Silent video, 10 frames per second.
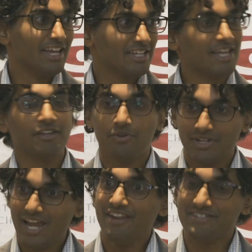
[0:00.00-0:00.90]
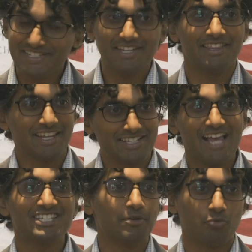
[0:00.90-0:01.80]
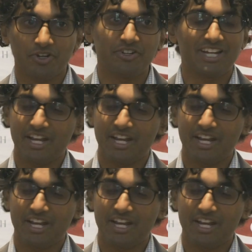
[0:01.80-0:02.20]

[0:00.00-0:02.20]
is that you can kind of see the exact same worker